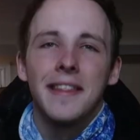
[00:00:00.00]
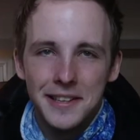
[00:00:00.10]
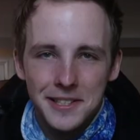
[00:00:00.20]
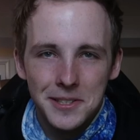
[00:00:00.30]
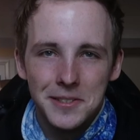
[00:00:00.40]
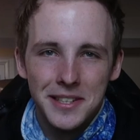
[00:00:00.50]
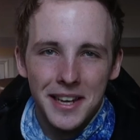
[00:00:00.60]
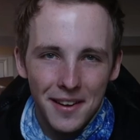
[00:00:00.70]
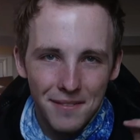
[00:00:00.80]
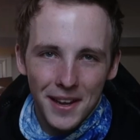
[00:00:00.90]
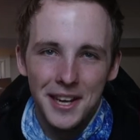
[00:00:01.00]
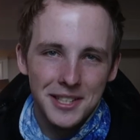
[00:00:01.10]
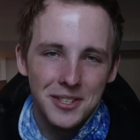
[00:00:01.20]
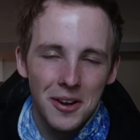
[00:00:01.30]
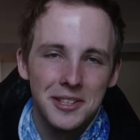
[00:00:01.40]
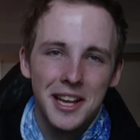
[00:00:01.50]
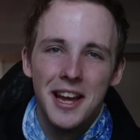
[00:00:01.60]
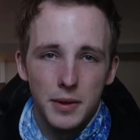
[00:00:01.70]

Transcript: get there soon. Fingers crossed.